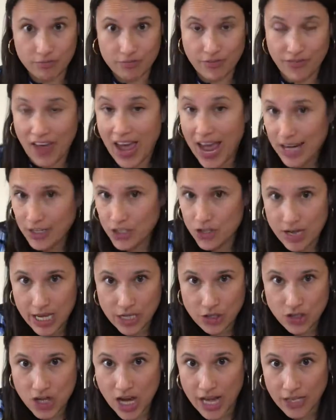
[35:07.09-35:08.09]
Facts you
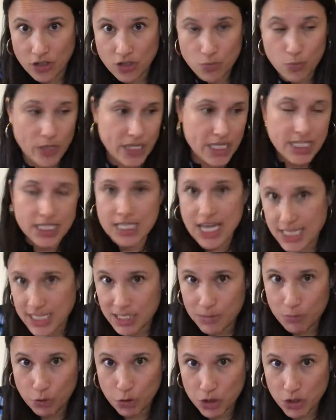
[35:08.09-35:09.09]
can't change. Witness
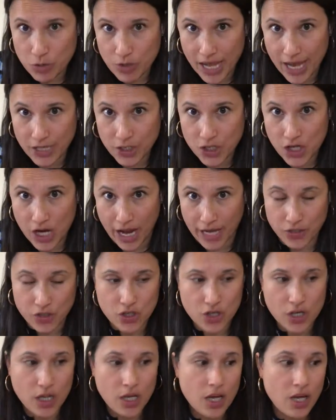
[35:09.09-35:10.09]
testimony you can't
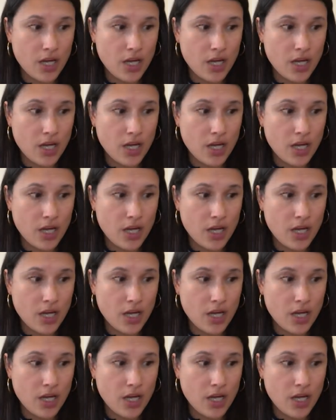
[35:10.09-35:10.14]
change.